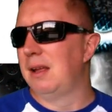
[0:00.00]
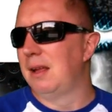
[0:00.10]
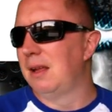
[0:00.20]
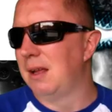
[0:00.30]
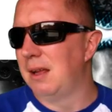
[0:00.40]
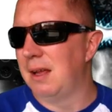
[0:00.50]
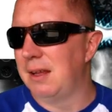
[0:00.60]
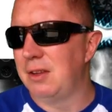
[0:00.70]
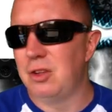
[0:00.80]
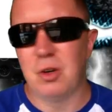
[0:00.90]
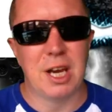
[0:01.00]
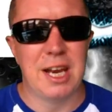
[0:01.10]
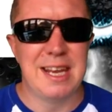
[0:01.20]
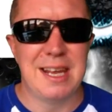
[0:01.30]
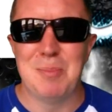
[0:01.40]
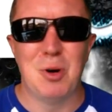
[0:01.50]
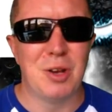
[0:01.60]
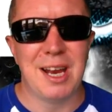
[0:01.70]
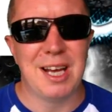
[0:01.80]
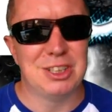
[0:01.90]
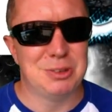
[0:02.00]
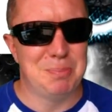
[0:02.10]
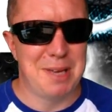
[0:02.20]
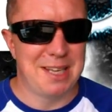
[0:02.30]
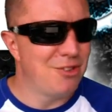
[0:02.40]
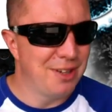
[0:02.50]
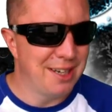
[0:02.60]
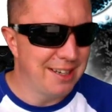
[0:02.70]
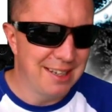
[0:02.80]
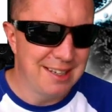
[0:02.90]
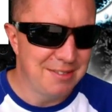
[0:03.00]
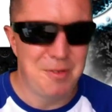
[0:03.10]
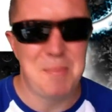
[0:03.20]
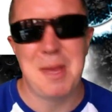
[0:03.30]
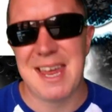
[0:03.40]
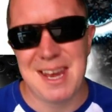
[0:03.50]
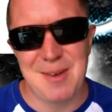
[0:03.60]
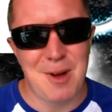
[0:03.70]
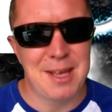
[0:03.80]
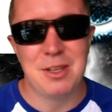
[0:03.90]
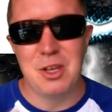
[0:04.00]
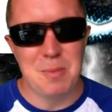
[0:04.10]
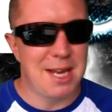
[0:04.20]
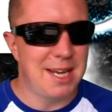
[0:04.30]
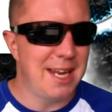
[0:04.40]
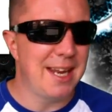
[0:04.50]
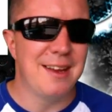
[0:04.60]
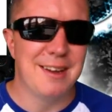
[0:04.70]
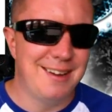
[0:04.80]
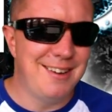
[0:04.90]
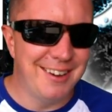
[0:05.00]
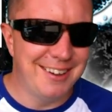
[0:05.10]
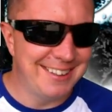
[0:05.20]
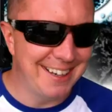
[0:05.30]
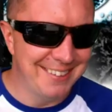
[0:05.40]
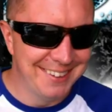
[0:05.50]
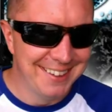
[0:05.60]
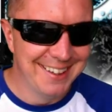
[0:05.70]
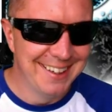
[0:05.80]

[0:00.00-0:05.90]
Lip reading: I'm not going to need more than 100 Bitcoin. For me anyway. You may need it. I don't.